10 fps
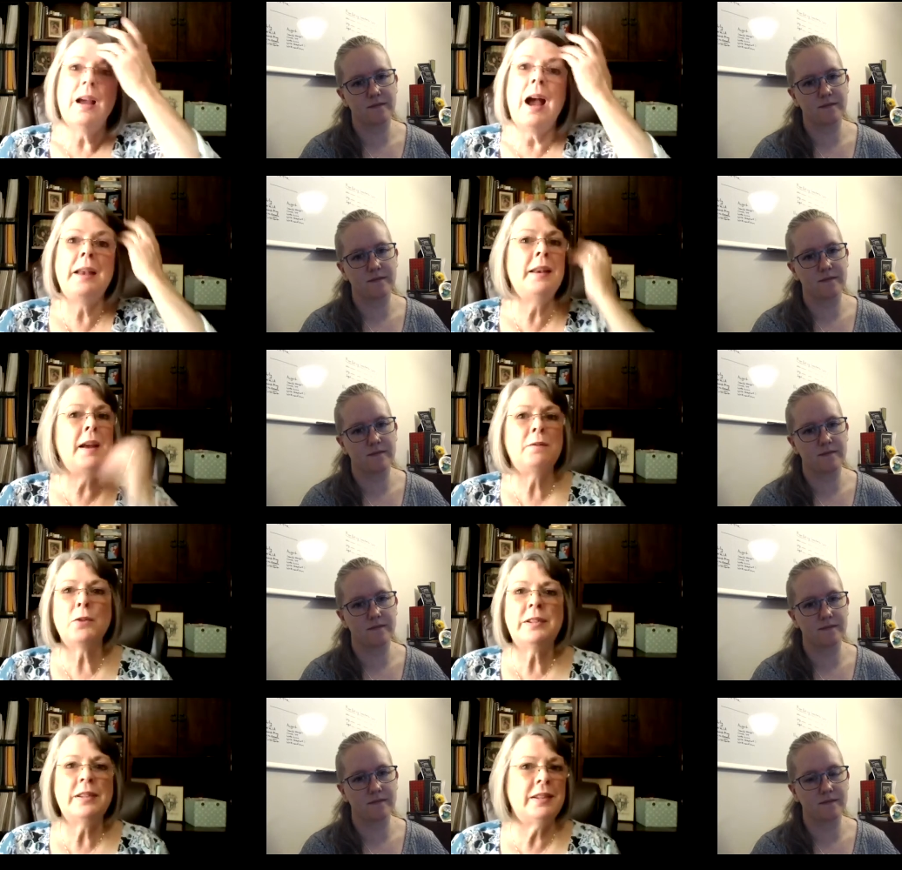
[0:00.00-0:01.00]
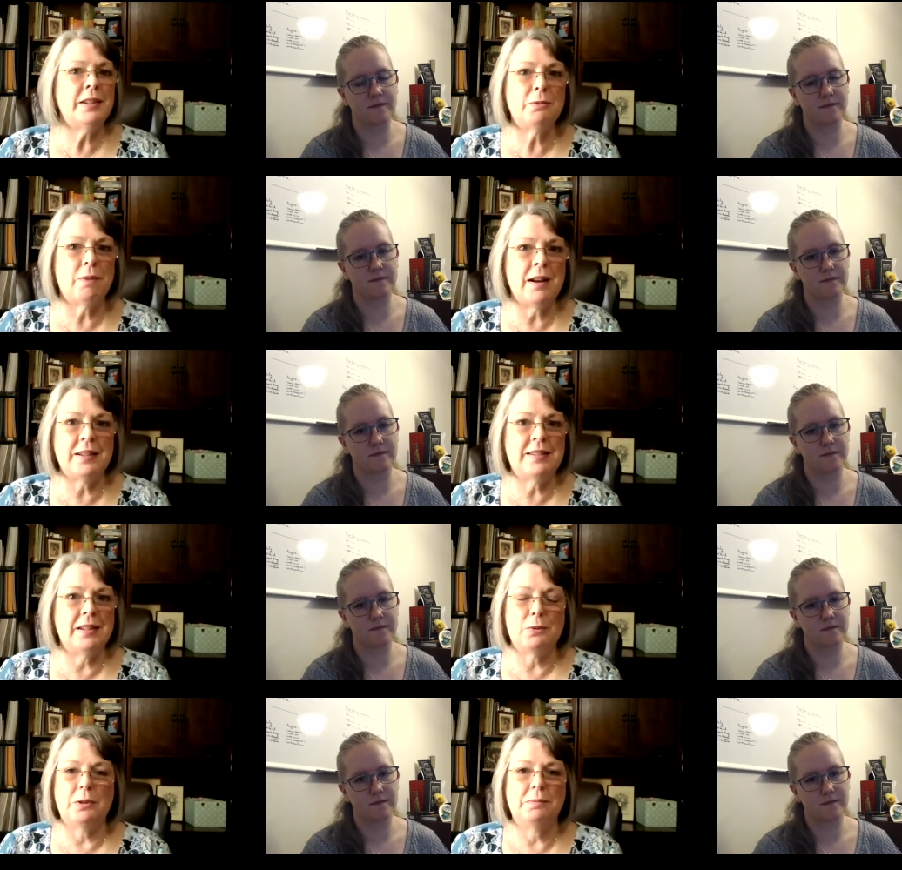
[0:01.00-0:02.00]
Speaker 1: never intended to write a
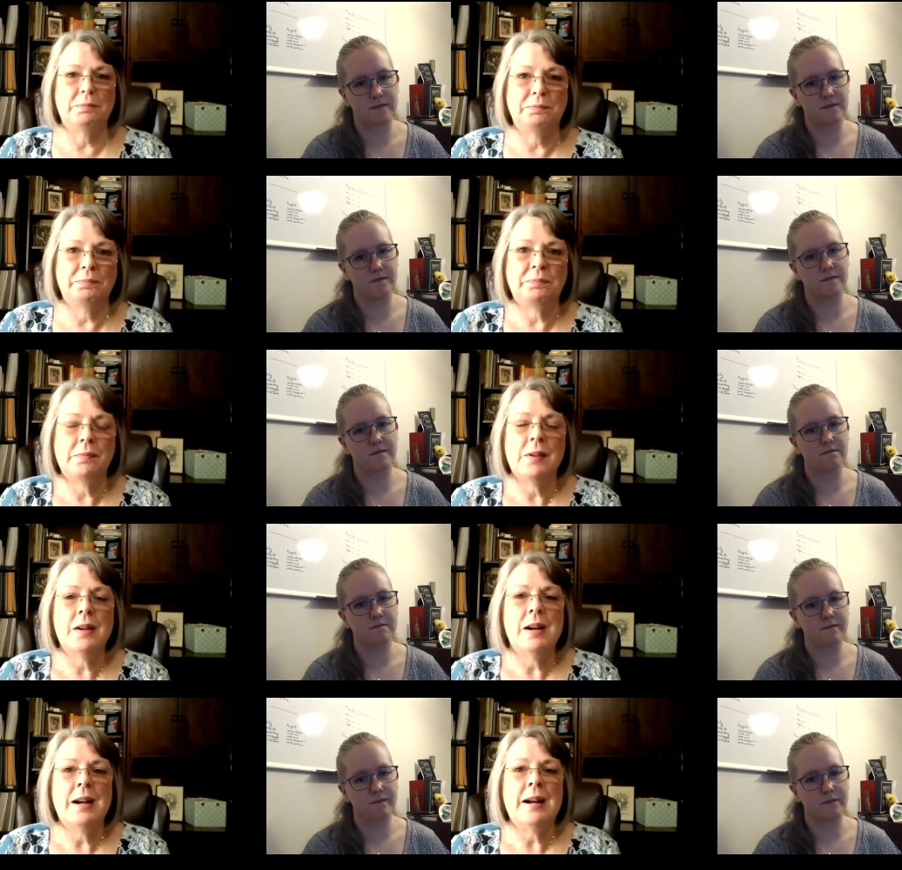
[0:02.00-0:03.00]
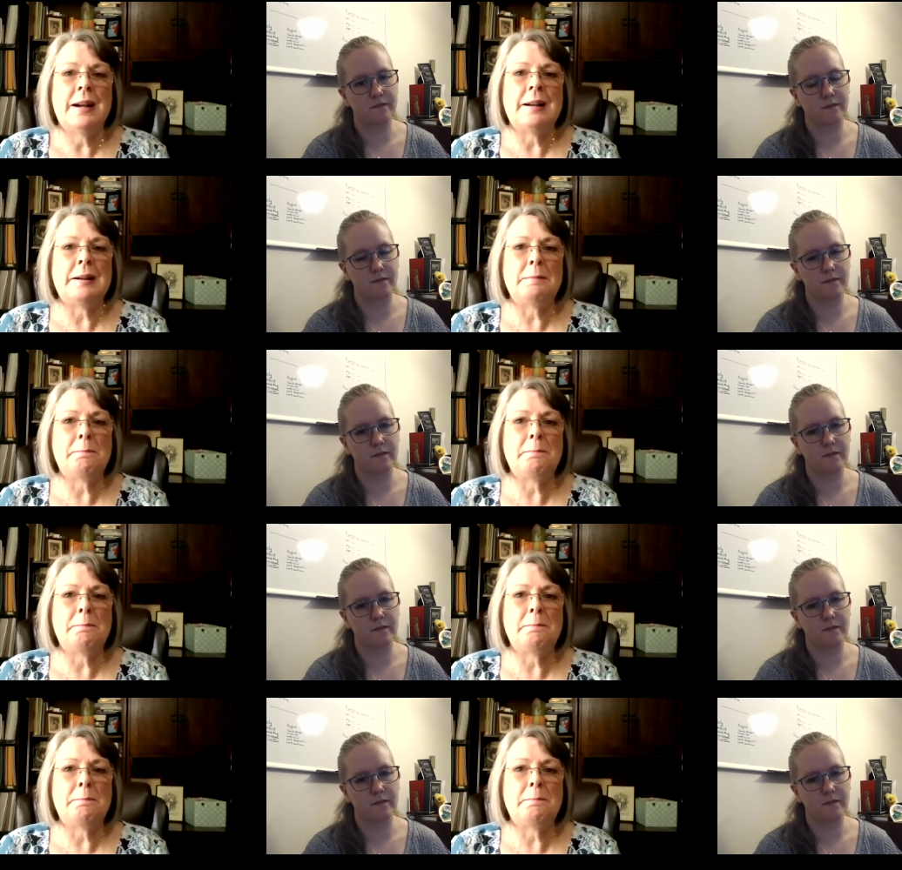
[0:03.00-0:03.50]
sequel. But